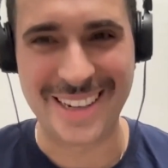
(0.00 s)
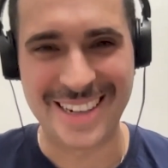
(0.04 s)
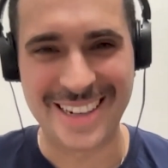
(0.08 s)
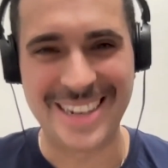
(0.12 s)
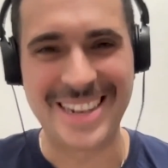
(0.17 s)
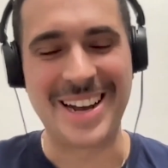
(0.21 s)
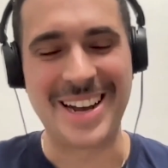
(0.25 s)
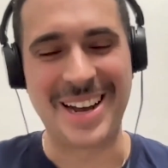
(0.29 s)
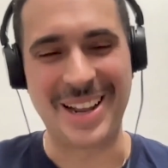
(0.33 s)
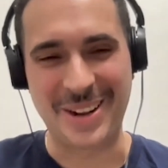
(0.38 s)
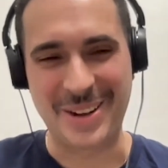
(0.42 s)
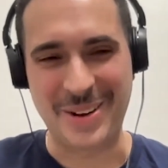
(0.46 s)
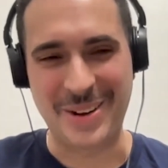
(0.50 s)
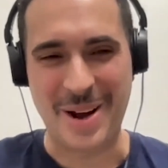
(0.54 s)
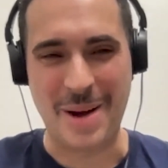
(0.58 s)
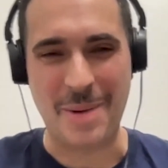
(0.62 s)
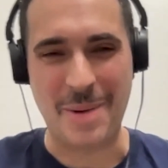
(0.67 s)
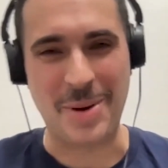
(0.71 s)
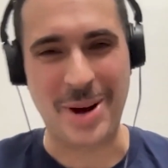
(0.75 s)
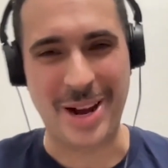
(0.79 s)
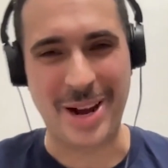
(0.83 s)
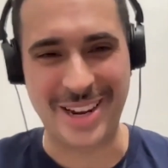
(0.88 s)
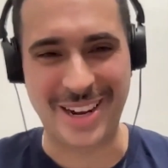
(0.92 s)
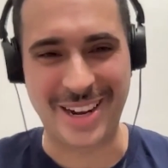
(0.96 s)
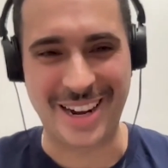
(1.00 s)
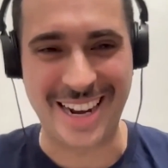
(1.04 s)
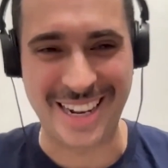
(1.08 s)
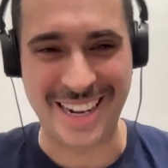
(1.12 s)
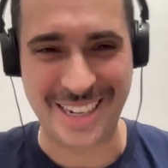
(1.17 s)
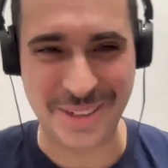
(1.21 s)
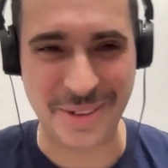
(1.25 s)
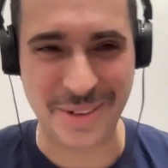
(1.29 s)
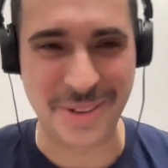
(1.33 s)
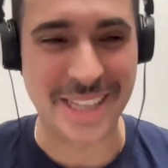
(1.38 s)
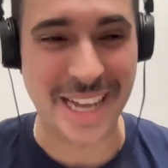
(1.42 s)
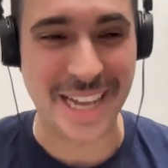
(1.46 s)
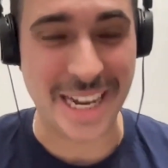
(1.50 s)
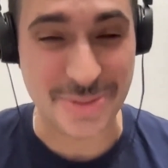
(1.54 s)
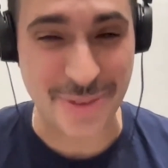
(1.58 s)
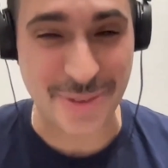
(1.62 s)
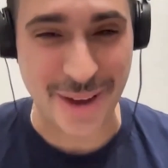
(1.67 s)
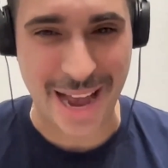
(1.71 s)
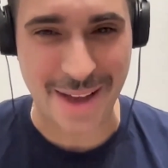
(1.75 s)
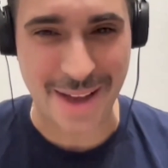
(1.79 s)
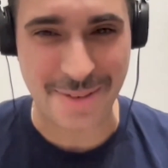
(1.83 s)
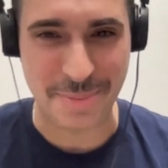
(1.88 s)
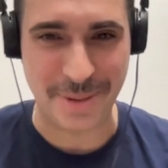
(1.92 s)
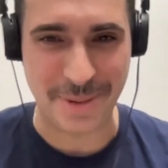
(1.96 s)
Hello, how are you? How you doing? Thanks
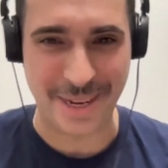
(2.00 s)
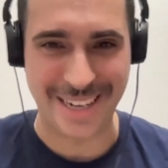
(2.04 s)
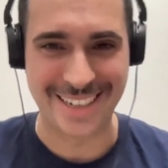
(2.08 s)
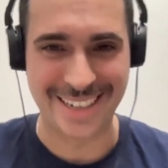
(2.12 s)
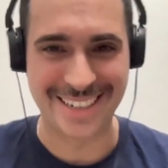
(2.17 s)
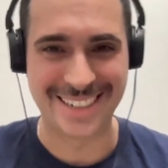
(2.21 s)
for having me.